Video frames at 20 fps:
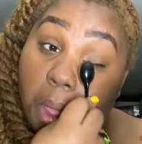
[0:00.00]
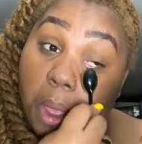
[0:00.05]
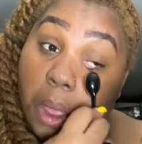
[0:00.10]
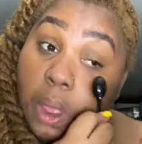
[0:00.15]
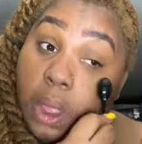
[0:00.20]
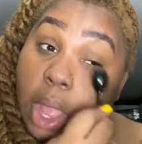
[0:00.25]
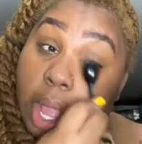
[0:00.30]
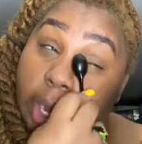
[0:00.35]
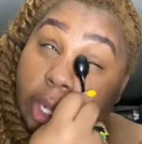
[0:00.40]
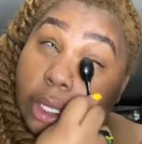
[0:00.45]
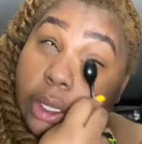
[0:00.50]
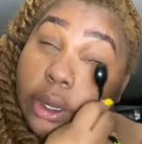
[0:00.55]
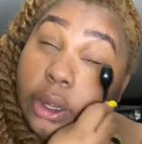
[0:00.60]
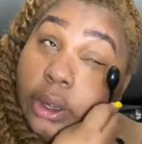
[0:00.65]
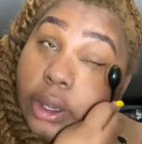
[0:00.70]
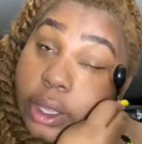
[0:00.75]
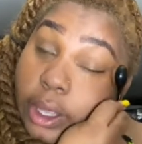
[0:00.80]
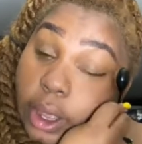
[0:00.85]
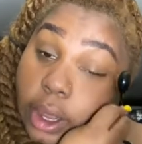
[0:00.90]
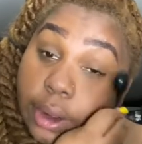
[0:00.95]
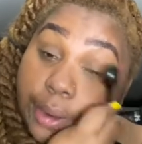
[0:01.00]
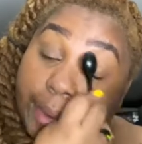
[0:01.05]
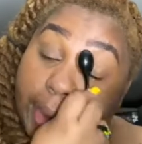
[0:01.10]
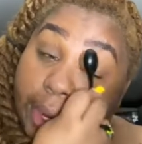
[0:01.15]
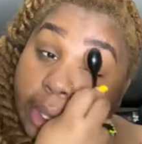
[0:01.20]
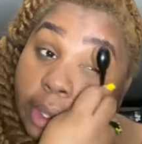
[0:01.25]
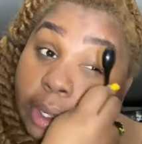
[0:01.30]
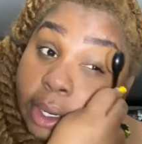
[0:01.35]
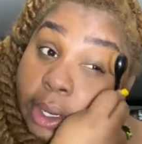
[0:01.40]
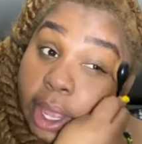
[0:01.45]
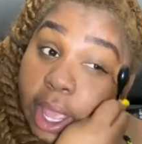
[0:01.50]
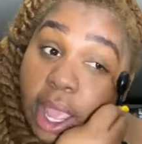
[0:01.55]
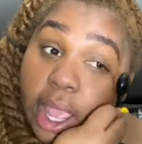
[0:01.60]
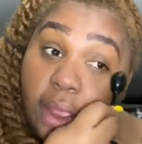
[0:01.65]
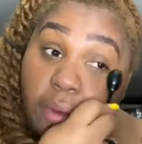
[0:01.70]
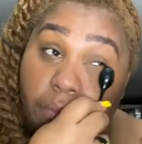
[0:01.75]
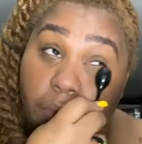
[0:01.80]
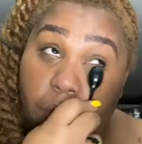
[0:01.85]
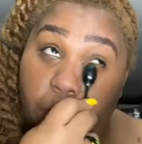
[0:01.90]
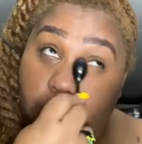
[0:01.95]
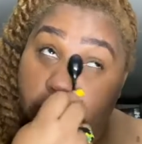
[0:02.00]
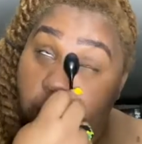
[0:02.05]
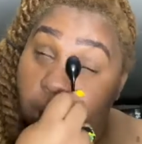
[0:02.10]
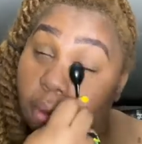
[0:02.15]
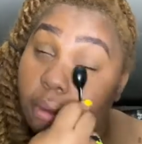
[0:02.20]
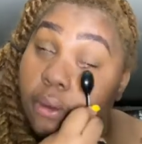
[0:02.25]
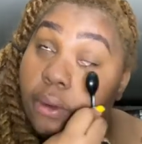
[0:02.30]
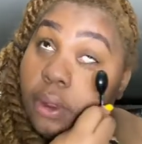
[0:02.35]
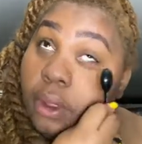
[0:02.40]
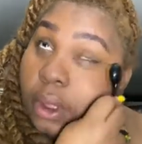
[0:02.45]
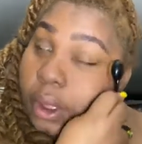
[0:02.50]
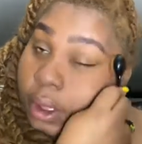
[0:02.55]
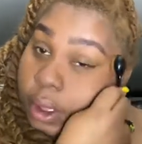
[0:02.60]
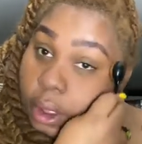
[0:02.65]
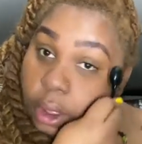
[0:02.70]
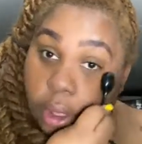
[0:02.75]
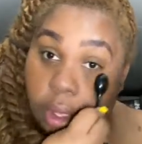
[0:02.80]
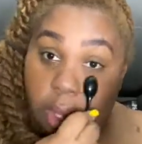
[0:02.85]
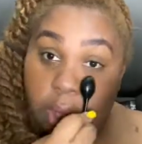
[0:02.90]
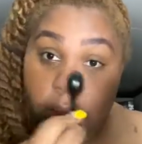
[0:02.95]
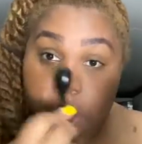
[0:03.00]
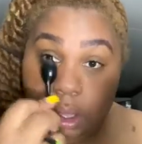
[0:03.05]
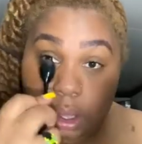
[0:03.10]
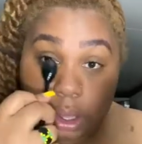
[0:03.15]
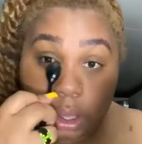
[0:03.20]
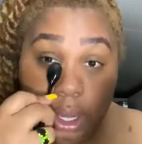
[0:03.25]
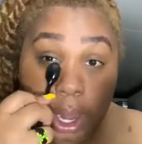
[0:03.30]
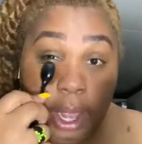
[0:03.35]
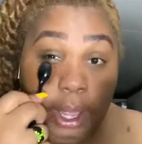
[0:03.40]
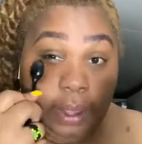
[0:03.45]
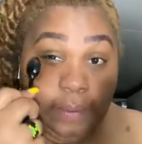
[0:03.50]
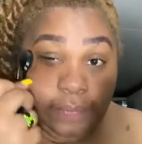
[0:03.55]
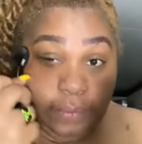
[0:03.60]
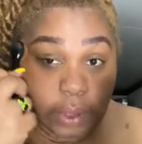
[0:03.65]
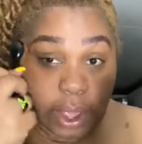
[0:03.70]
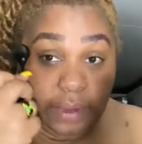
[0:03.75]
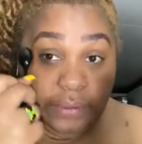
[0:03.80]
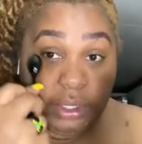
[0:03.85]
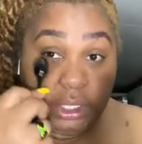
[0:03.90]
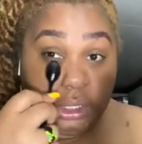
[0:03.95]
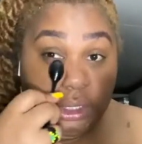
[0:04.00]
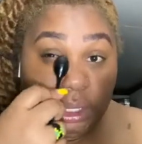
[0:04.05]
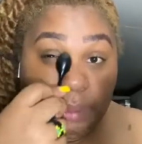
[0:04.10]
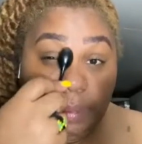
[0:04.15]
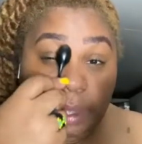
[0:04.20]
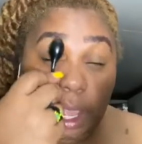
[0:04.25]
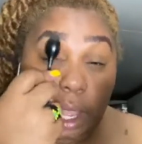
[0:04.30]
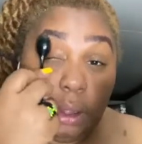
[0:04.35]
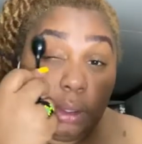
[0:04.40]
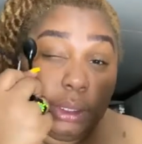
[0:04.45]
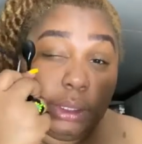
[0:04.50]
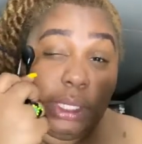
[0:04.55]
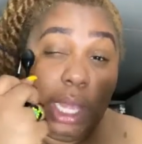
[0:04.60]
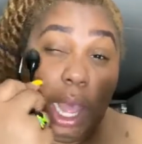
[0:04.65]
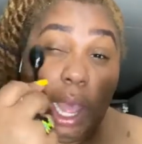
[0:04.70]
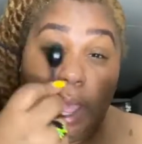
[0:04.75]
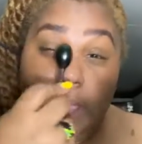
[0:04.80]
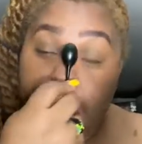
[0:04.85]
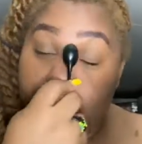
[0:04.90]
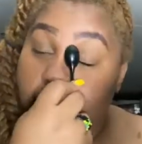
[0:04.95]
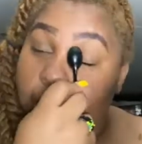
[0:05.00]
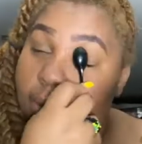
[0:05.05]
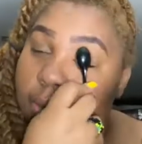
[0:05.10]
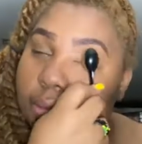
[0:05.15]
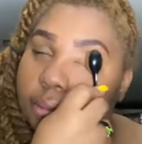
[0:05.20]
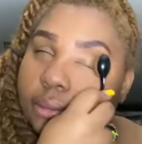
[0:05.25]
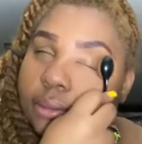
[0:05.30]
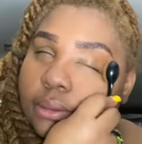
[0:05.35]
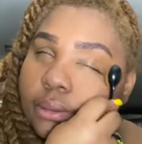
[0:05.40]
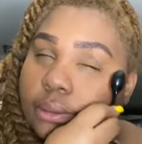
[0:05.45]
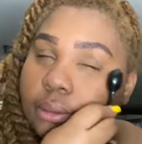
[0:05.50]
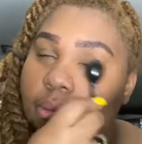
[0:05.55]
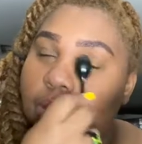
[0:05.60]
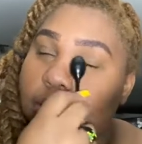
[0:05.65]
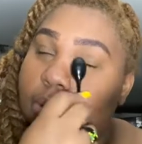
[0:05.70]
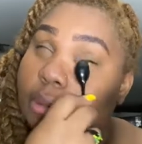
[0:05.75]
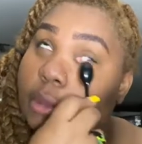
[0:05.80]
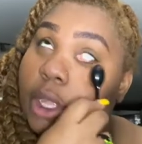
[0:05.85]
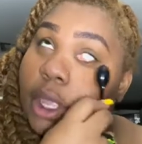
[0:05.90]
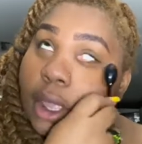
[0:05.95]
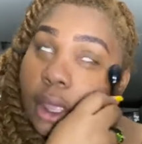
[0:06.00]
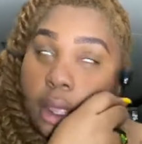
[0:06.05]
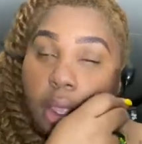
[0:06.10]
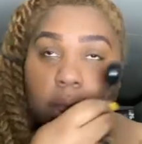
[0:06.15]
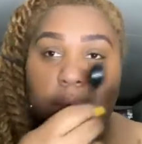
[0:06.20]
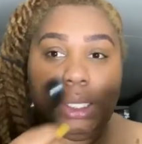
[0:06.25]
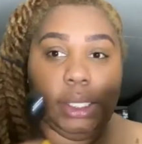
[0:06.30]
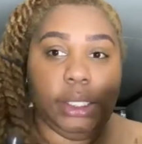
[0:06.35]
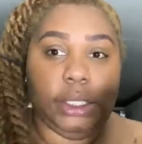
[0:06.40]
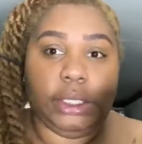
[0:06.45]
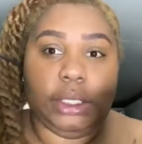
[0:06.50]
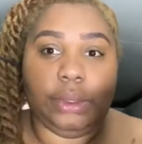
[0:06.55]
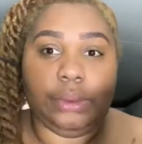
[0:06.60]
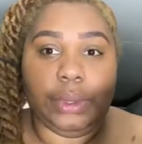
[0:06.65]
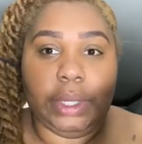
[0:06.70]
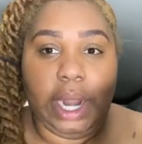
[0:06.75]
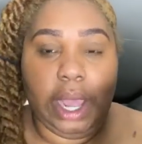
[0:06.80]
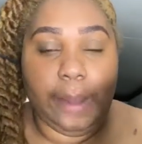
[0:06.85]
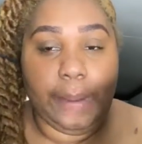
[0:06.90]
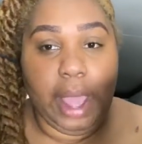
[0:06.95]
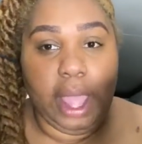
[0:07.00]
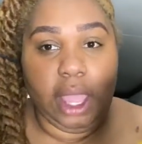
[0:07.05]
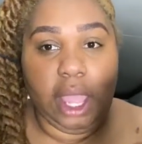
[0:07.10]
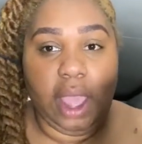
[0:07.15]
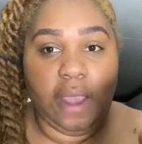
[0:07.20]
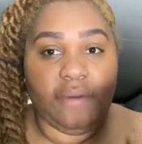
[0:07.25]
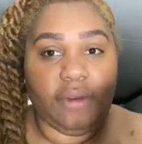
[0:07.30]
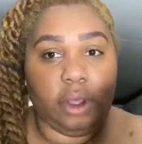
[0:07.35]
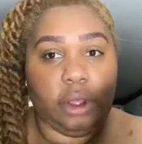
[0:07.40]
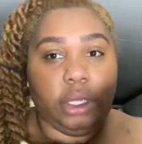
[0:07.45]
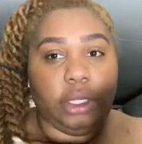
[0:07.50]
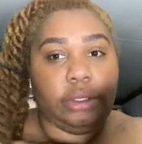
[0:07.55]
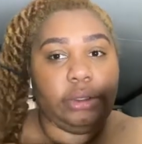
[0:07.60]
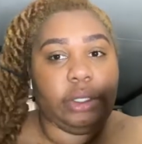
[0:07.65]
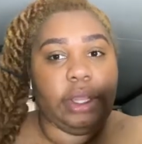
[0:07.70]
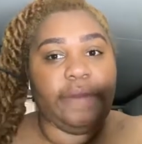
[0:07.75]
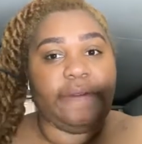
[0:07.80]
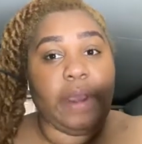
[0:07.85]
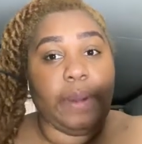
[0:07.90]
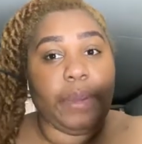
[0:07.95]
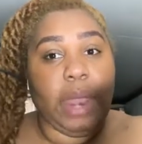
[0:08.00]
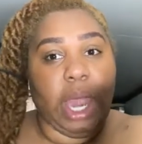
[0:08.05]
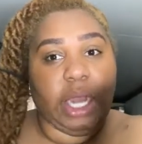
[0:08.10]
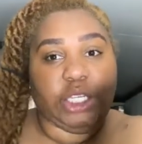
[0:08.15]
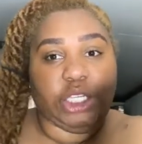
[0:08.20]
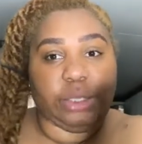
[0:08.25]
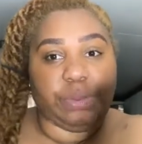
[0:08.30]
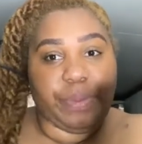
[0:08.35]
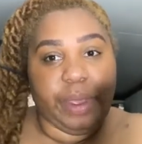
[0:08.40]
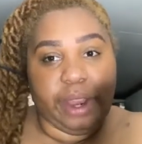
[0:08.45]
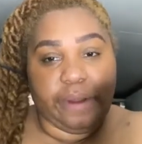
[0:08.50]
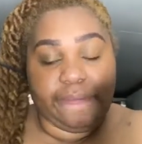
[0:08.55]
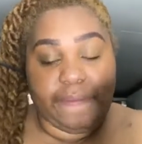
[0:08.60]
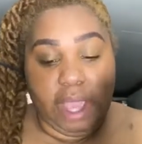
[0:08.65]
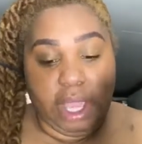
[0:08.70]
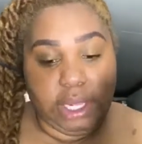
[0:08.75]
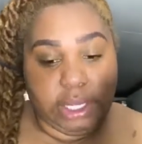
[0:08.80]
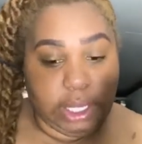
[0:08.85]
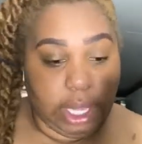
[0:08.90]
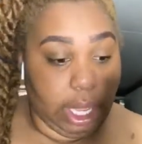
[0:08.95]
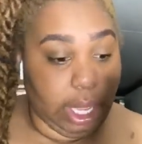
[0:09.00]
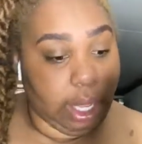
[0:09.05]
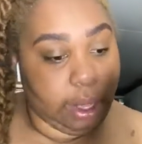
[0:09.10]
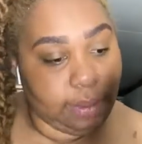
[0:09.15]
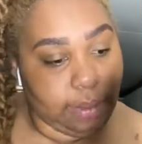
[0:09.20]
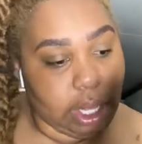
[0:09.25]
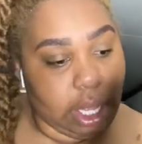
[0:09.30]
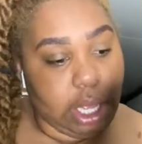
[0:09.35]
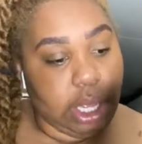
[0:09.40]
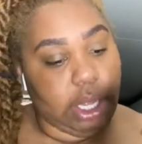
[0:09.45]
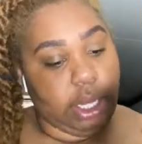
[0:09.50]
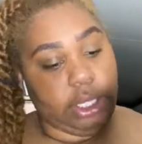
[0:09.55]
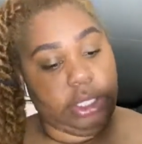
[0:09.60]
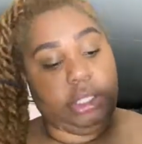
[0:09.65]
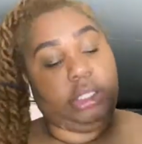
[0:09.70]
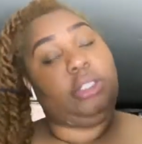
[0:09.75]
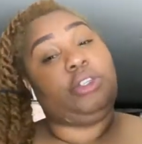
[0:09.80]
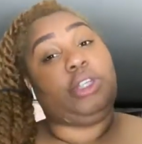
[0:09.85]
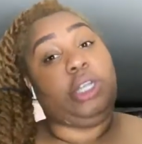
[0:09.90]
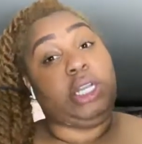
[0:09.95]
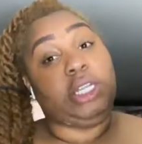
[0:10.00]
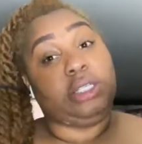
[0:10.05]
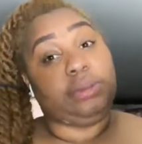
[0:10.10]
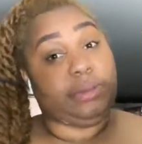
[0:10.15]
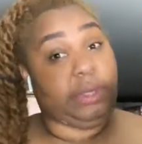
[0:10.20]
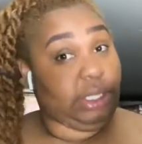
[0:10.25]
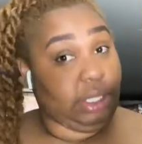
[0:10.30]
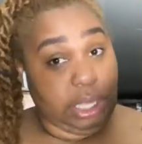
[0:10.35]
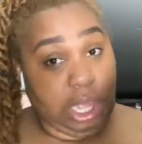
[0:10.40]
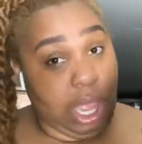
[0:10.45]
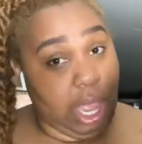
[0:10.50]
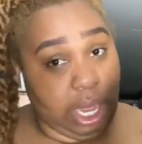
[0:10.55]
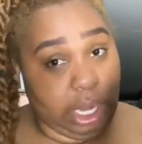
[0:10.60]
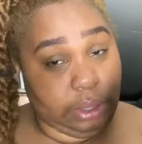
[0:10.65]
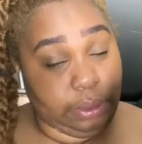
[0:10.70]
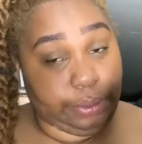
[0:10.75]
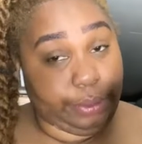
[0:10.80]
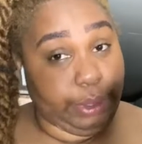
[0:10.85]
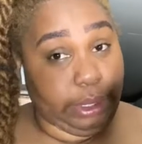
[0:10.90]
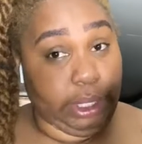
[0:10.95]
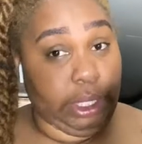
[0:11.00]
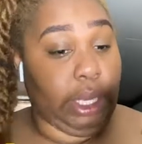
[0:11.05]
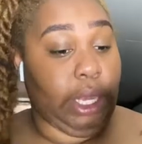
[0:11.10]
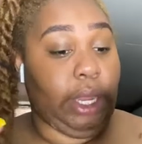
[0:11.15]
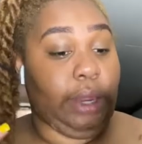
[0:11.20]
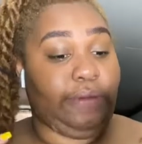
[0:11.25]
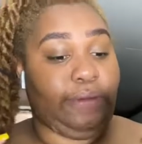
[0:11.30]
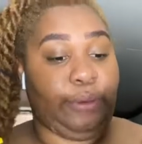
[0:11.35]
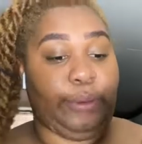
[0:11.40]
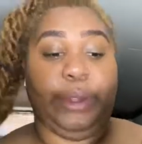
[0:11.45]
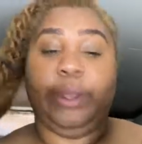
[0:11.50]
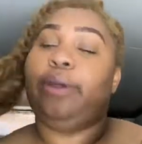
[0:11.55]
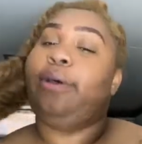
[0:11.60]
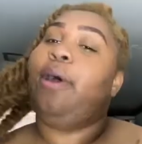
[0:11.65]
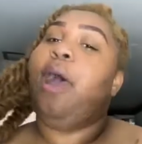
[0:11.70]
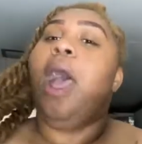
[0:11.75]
Like, literally on a regular day, for real. Like, if you ever see me outside, this is what I might have on. If I'm not just barefacing it, because trust me, I don't really care for real.